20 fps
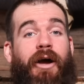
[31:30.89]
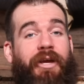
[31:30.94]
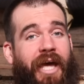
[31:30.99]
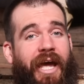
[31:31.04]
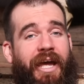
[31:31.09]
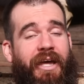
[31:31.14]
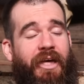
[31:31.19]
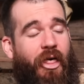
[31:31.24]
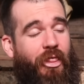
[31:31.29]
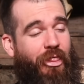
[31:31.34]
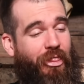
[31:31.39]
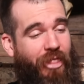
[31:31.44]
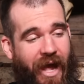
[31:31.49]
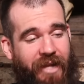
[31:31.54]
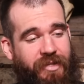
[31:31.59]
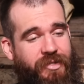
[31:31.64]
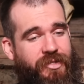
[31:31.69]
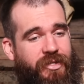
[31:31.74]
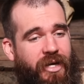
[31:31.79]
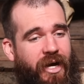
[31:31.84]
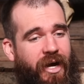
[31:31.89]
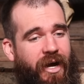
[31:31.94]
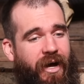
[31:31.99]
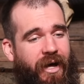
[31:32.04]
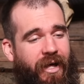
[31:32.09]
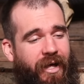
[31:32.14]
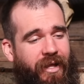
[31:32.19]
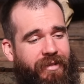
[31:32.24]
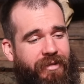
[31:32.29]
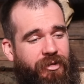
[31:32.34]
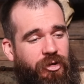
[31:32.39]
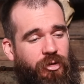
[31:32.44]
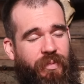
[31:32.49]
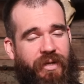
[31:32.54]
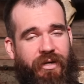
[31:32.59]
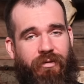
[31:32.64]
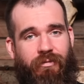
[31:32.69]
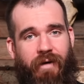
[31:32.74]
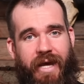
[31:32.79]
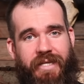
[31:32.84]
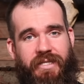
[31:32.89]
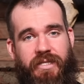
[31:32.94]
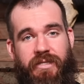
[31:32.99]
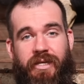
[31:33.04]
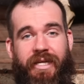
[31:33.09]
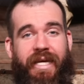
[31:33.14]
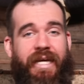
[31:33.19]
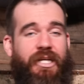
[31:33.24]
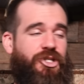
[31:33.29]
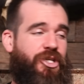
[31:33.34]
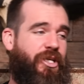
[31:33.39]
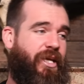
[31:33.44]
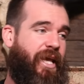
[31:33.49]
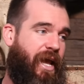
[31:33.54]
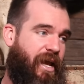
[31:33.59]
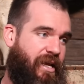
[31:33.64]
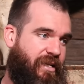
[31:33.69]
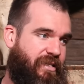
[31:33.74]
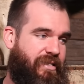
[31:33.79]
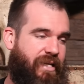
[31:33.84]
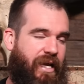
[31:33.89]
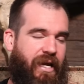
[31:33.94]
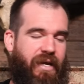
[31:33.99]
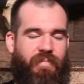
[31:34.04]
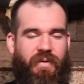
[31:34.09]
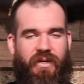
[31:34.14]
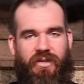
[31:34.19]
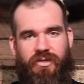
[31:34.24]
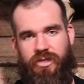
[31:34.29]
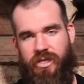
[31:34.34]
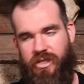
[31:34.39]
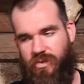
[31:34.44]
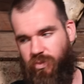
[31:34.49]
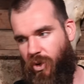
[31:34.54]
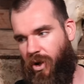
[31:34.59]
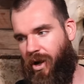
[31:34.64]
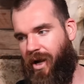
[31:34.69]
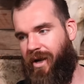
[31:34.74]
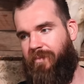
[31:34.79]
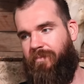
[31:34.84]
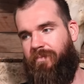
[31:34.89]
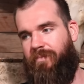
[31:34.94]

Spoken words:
Okay, that's a little bit racist. I guess she can say it because she's white,